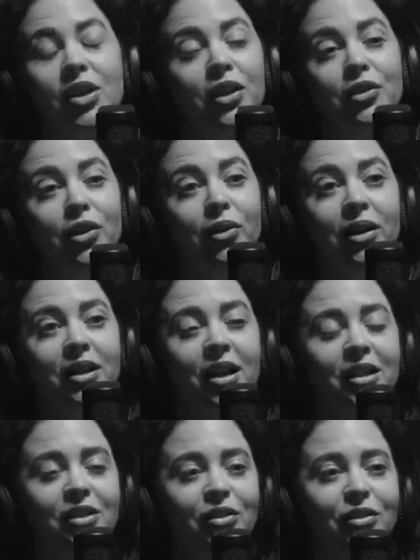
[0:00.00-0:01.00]
I don't know. I,
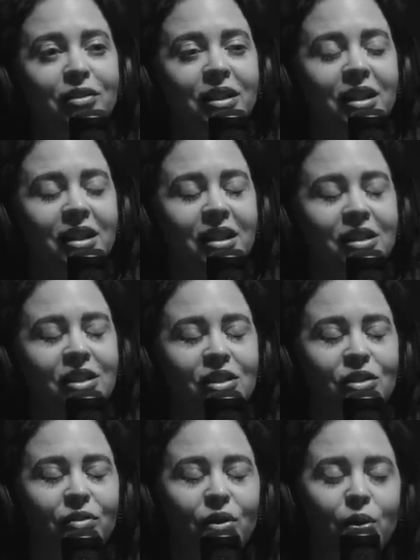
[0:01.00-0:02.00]
I don't. It's just
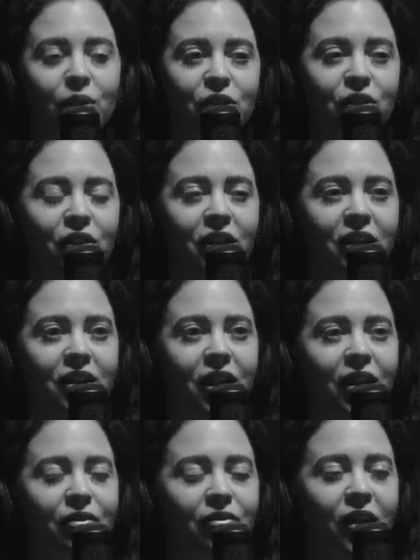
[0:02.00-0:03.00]
sort of a question that
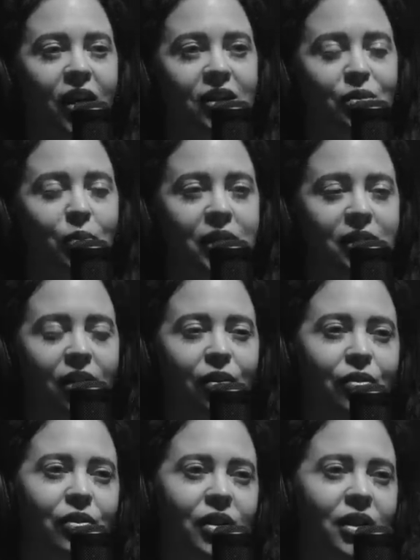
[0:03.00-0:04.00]
I've asked
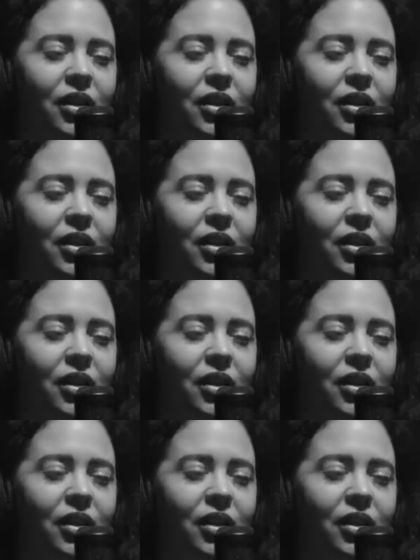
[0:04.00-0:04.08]
myself.